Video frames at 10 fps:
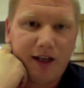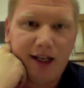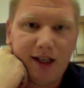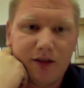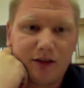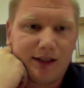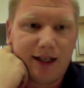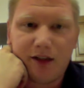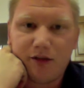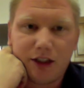and there's
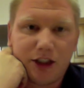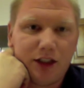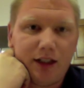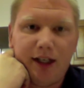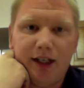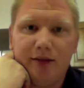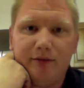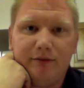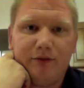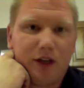English,
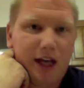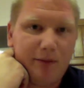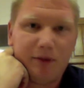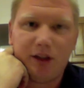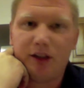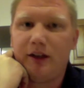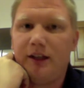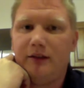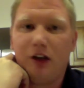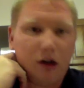and vocabulary,
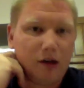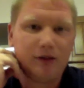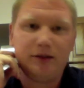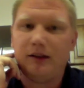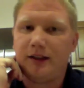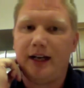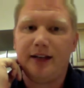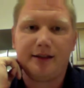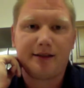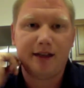and art, and all kinds
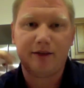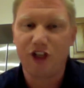of stuff.